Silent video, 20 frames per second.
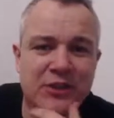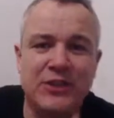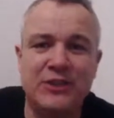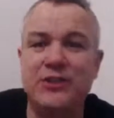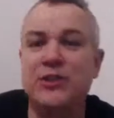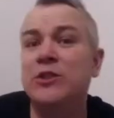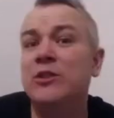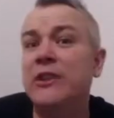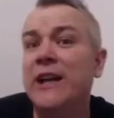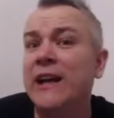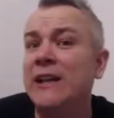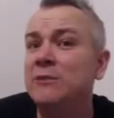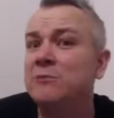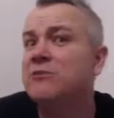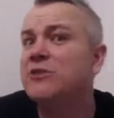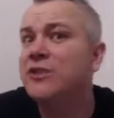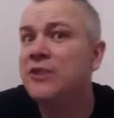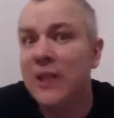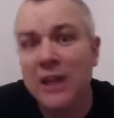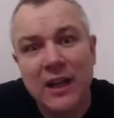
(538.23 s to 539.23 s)
after
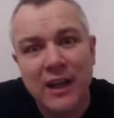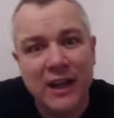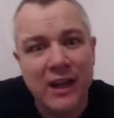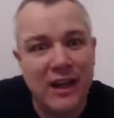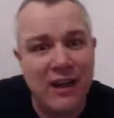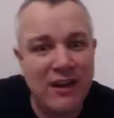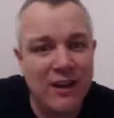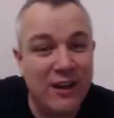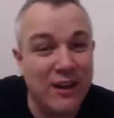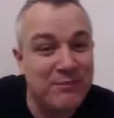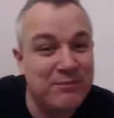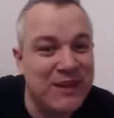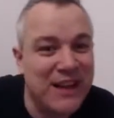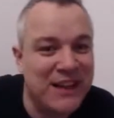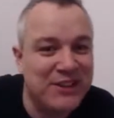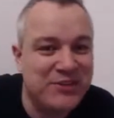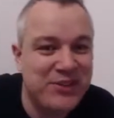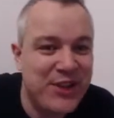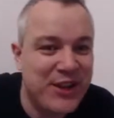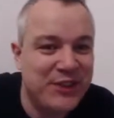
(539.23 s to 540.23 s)
two games,
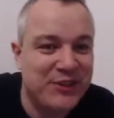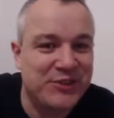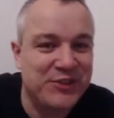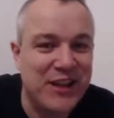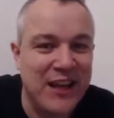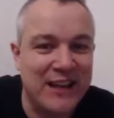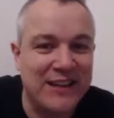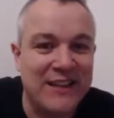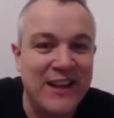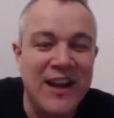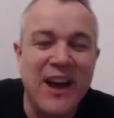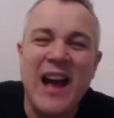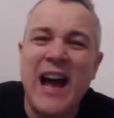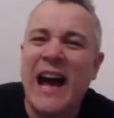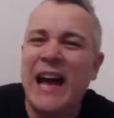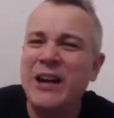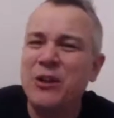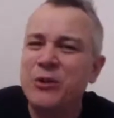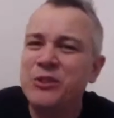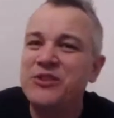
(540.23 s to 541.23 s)
as things
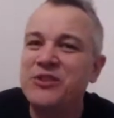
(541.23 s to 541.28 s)
stand.